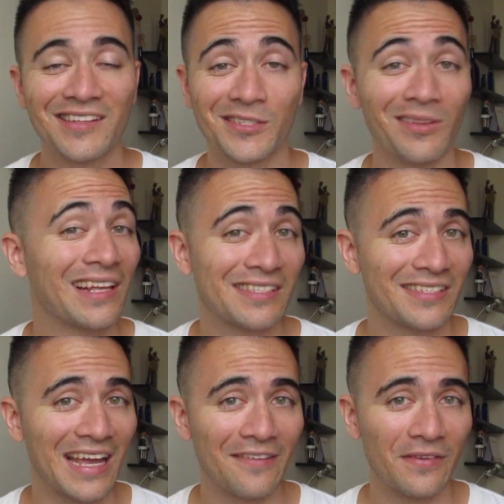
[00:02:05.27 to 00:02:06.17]
So let's
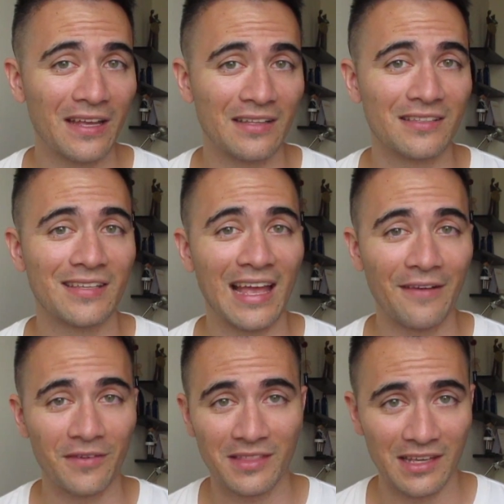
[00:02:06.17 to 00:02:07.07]
dive into
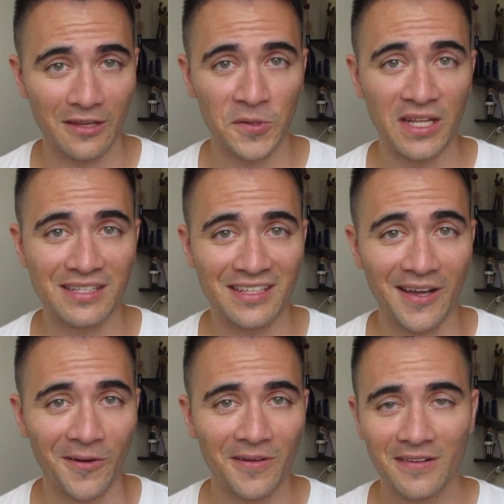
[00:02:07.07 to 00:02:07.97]
everything you need to
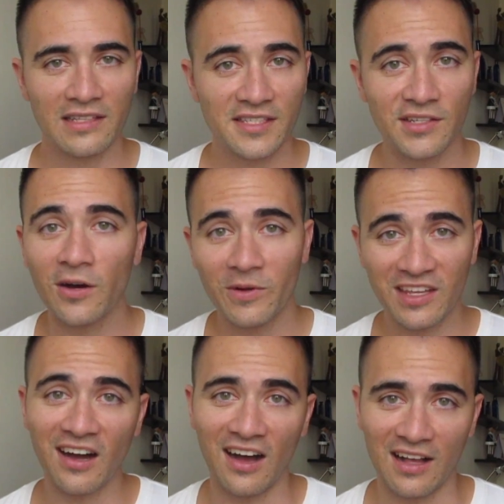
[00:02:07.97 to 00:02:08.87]
know. Let's start
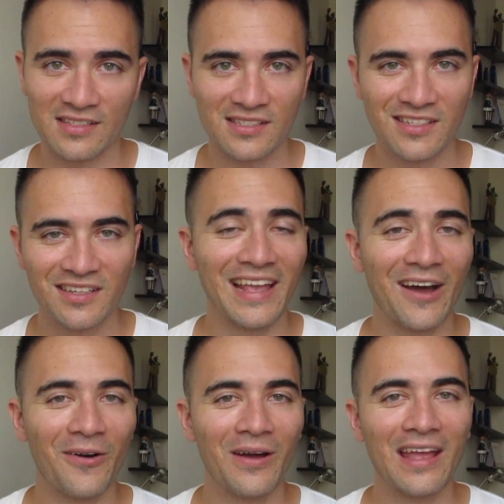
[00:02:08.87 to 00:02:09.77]
with cost.
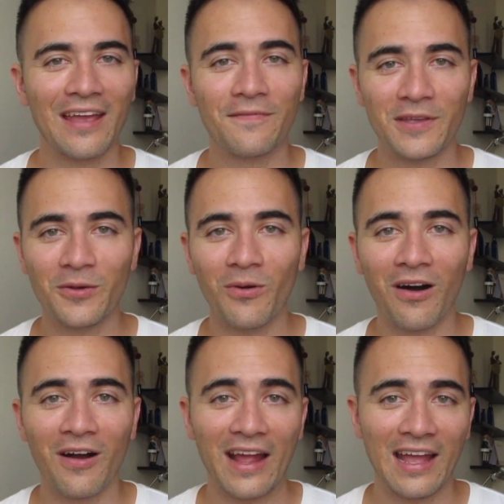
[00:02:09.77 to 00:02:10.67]
Now, if you
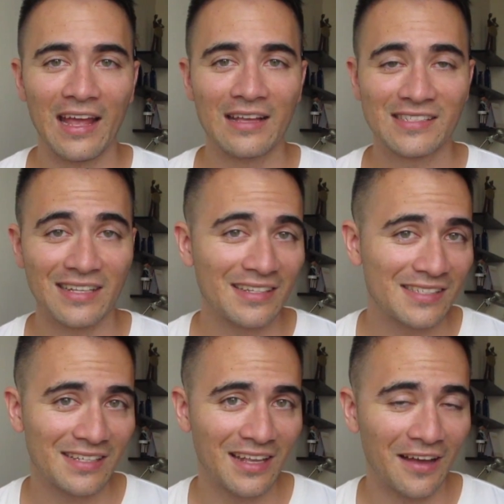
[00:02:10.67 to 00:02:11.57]
are a
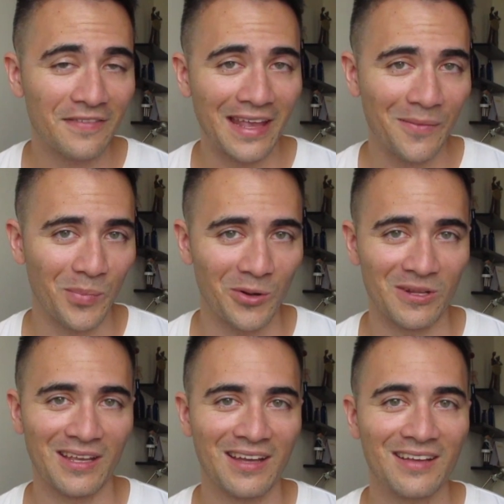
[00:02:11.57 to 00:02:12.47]
citizen of
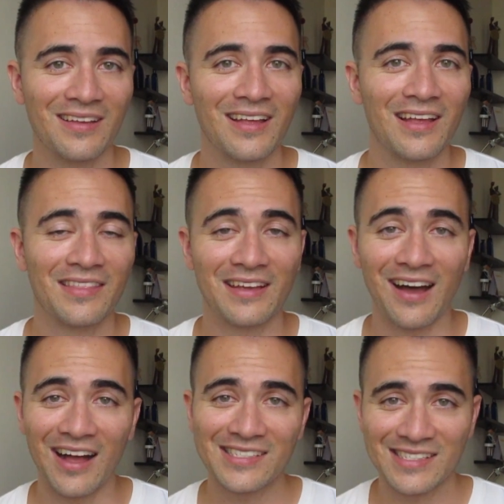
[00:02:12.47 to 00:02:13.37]
Cambodia, the
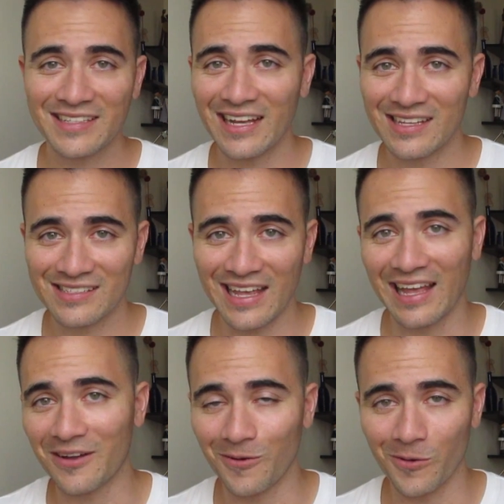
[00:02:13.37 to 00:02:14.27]
cost to get into
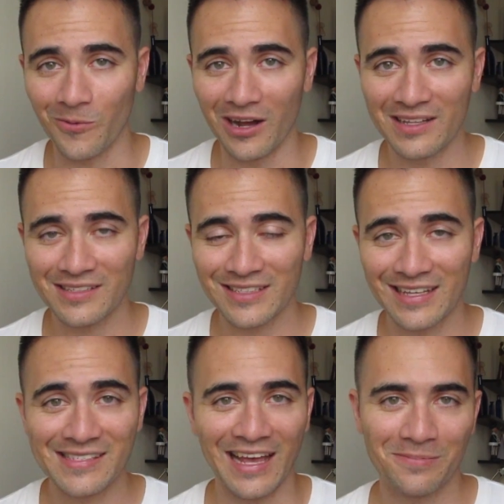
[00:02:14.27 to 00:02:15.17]
Angkor Wat
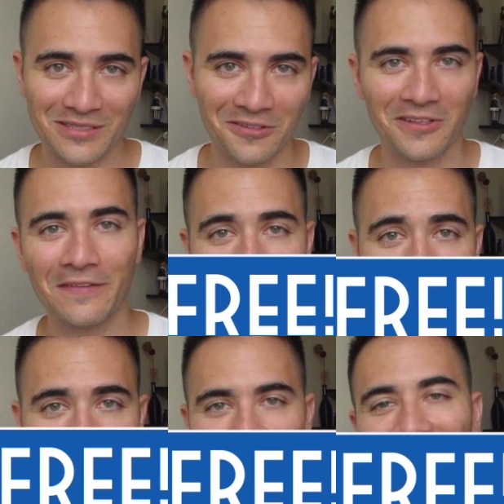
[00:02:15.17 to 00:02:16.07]
is absolutely
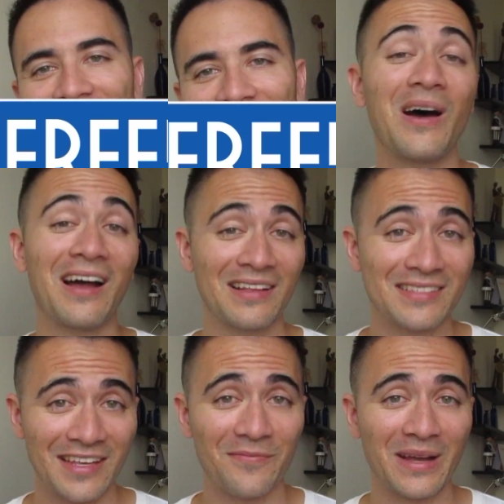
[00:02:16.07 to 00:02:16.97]
free.
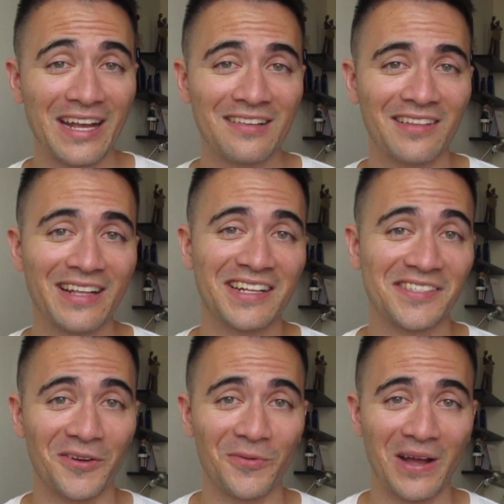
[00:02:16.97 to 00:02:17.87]
But if my
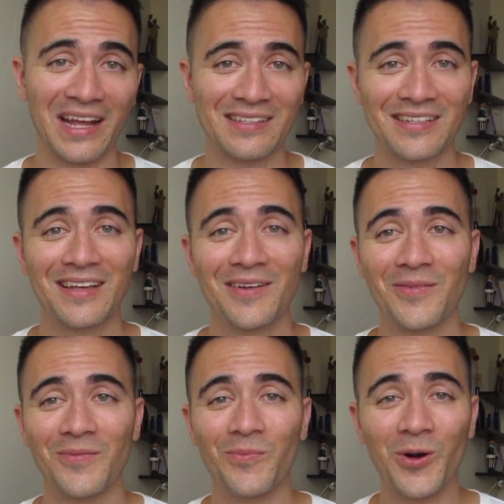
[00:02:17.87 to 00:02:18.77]
analytics are right,
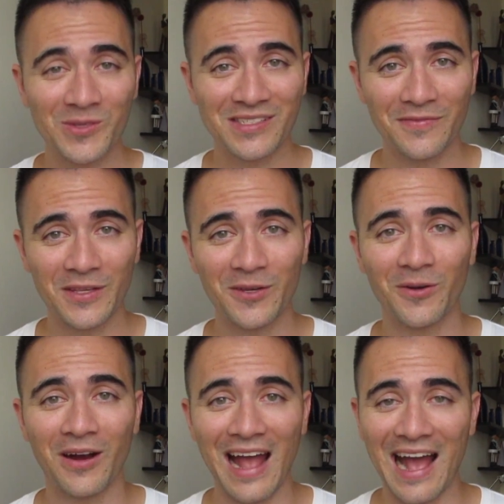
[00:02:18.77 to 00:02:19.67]
most of
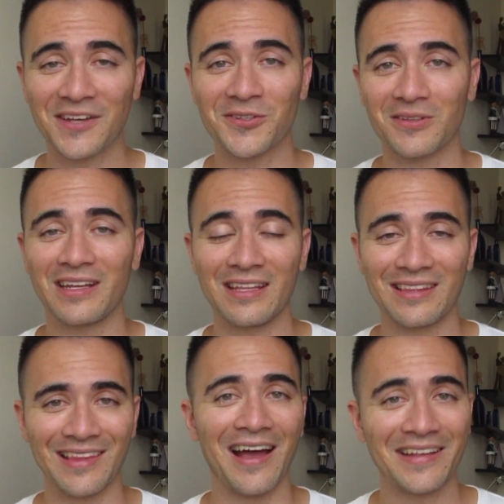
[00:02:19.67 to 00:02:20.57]
you are
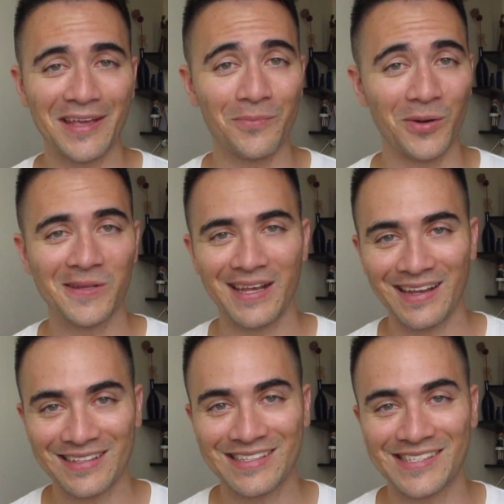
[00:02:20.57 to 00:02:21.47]
actually not
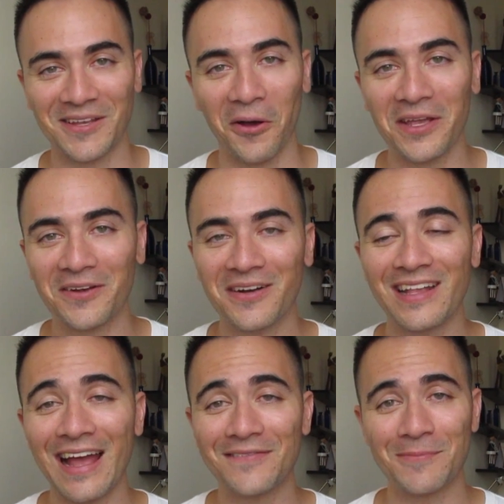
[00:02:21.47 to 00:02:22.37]
Cambodians, so you're going
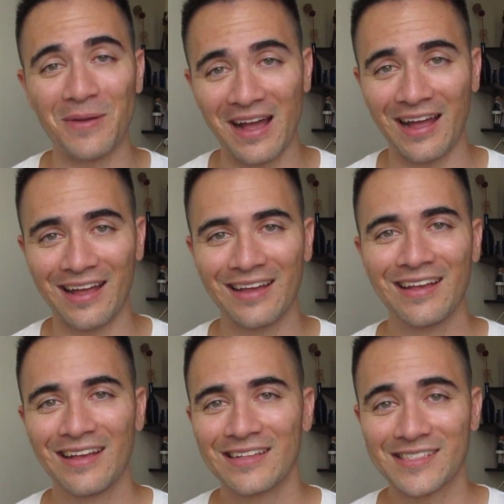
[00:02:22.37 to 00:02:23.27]
to have to pay
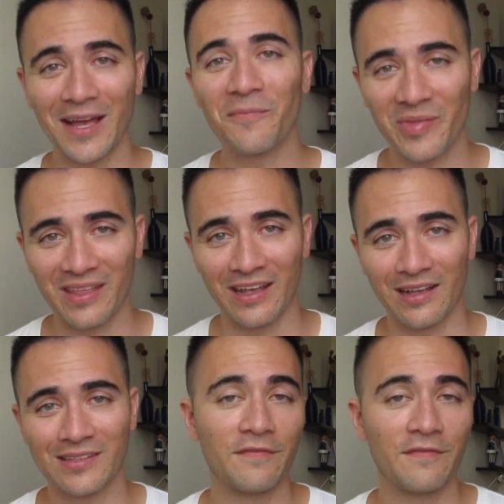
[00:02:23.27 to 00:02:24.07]
something.